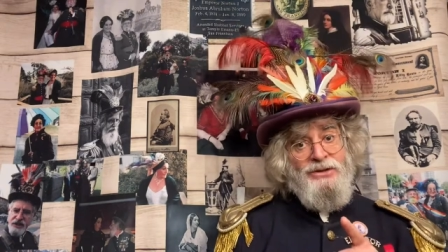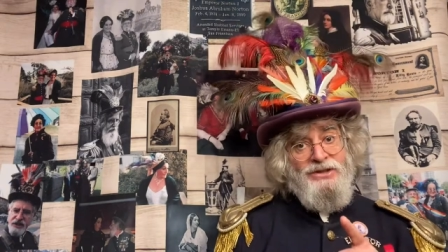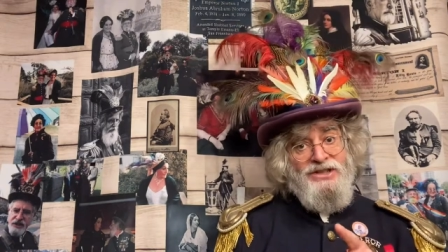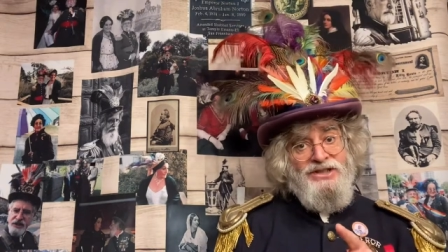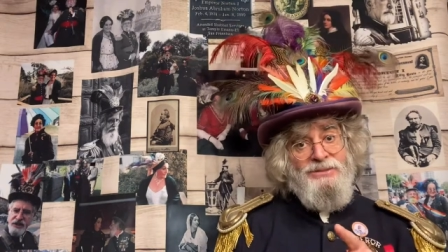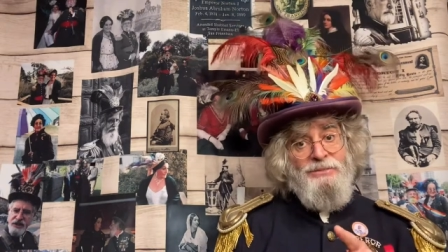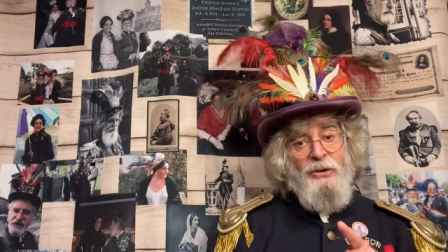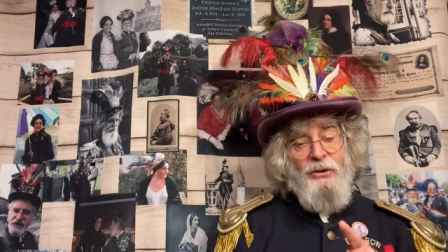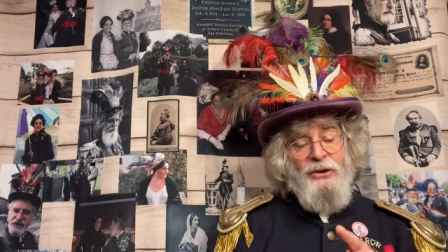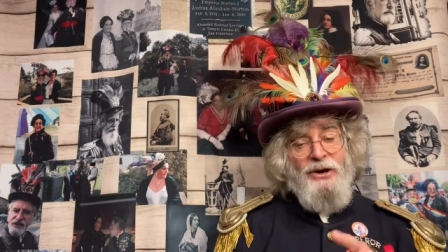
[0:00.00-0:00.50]

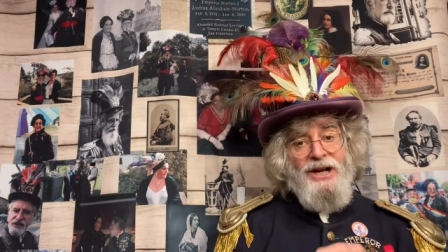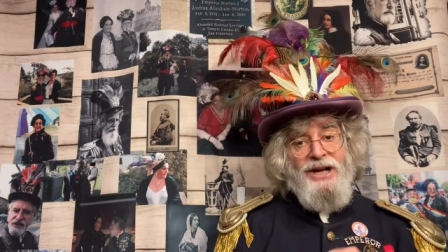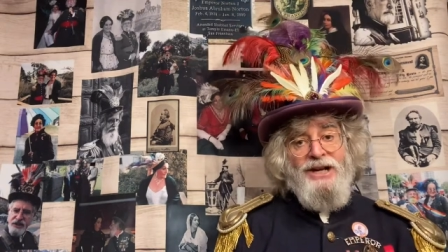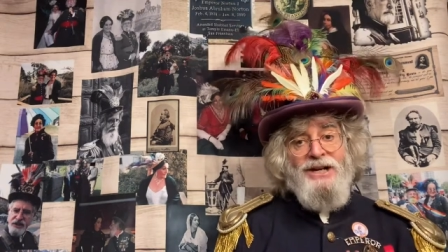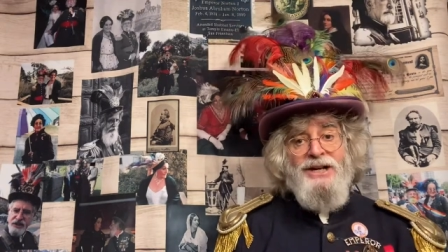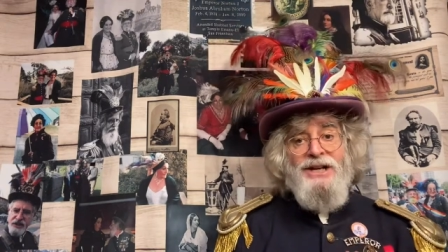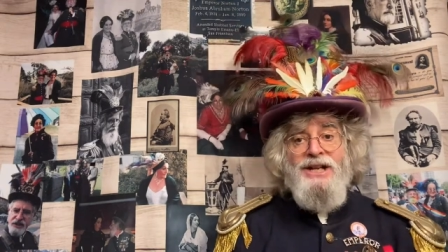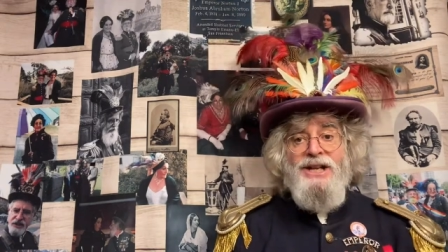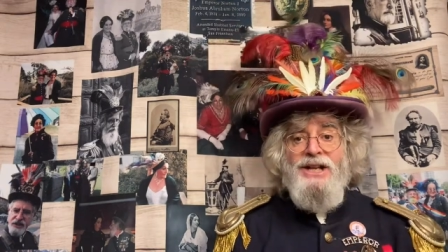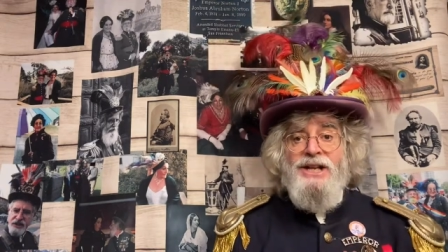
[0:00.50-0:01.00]
this morning
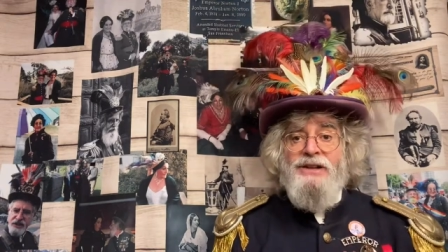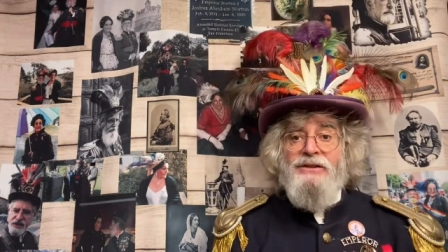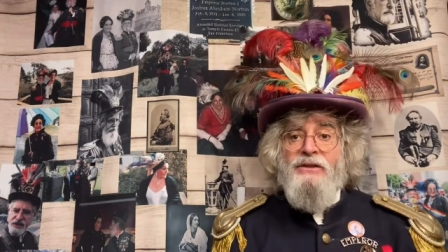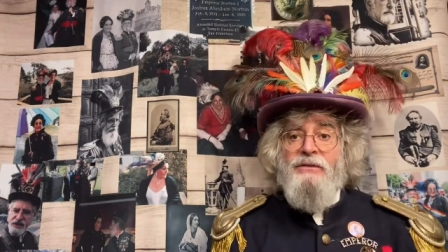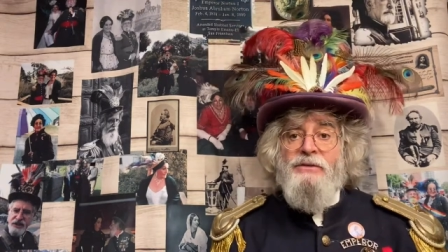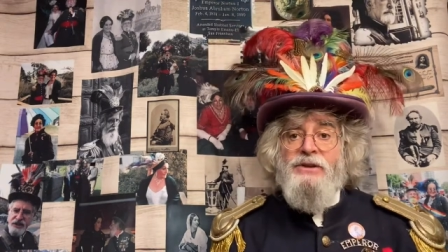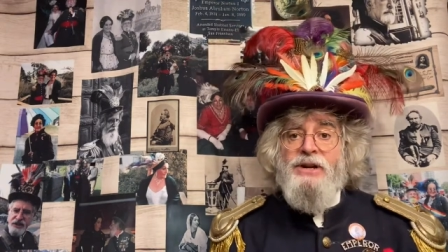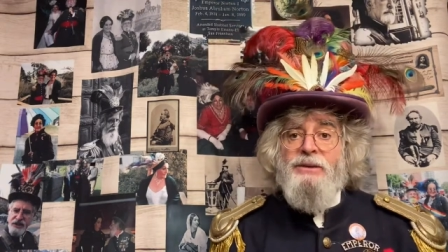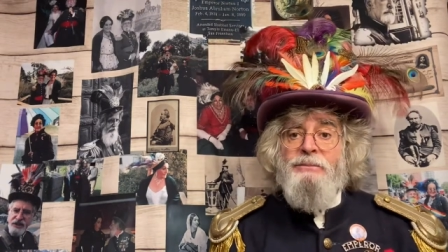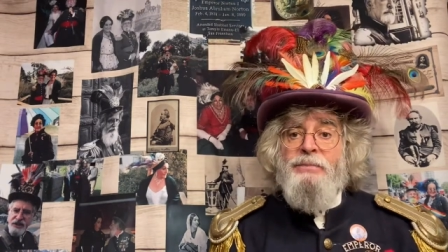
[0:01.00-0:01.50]

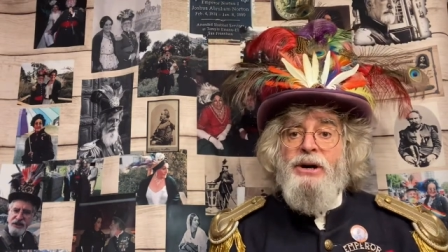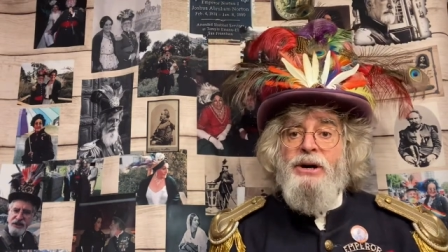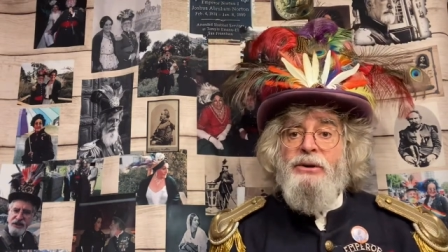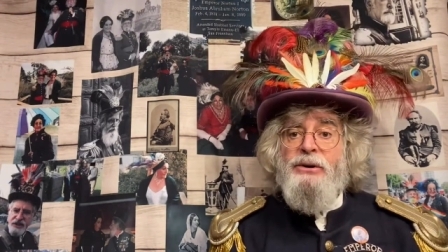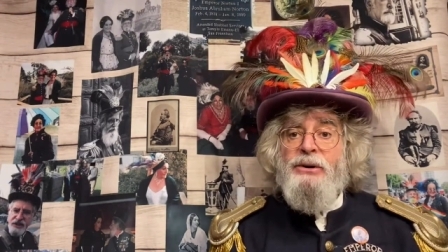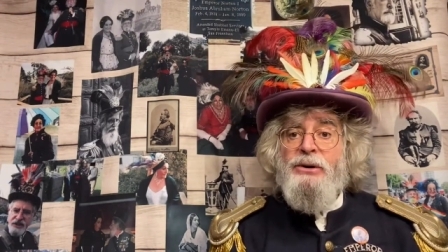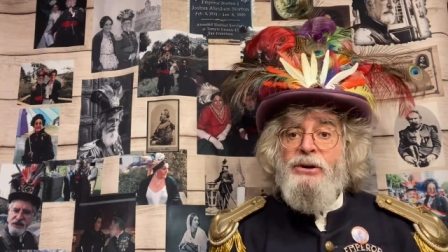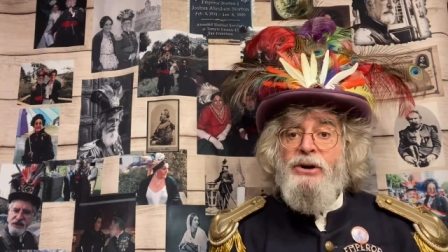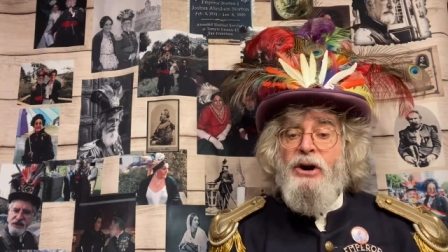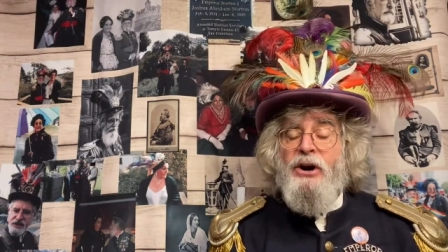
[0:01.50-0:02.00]
from the
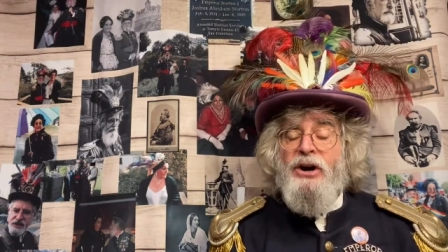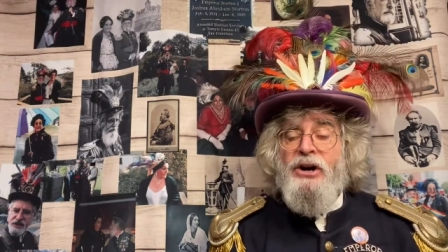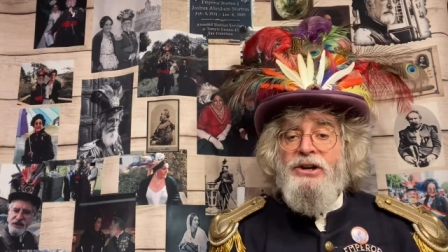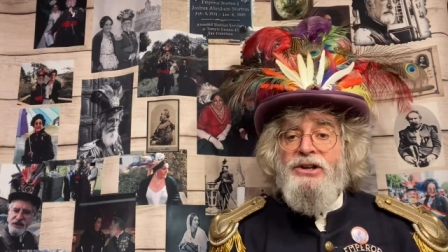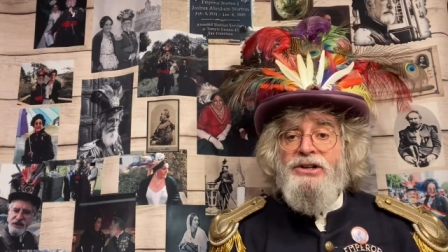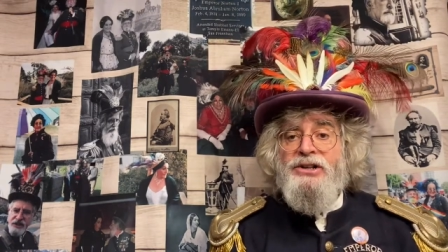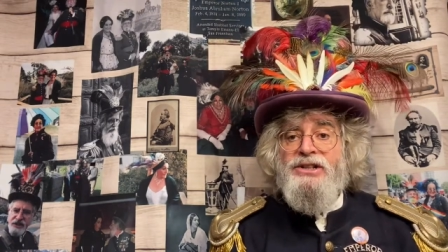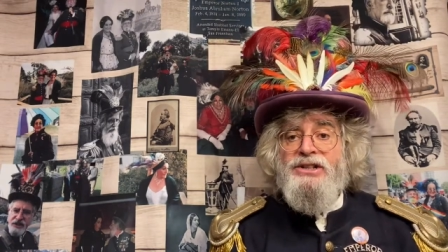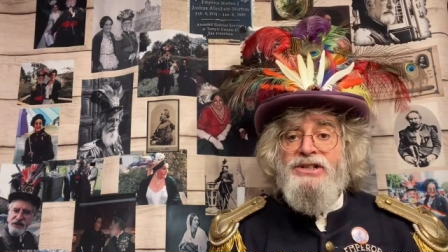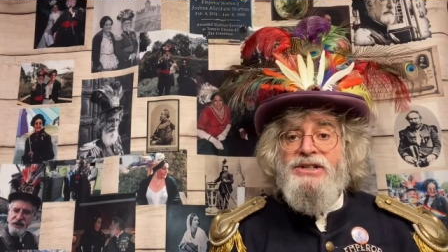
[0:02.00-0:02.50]
Imperial
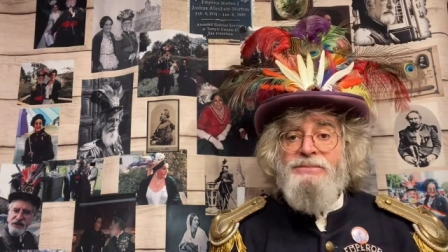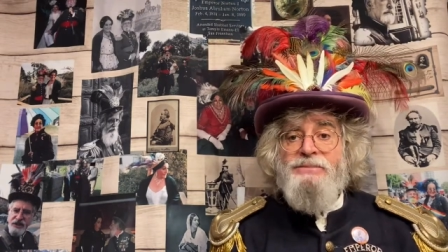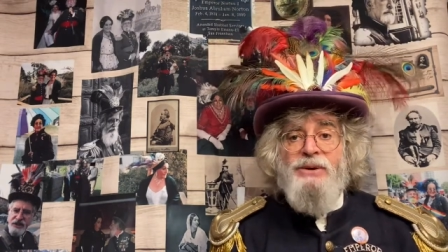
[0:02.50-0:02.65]
Gardens,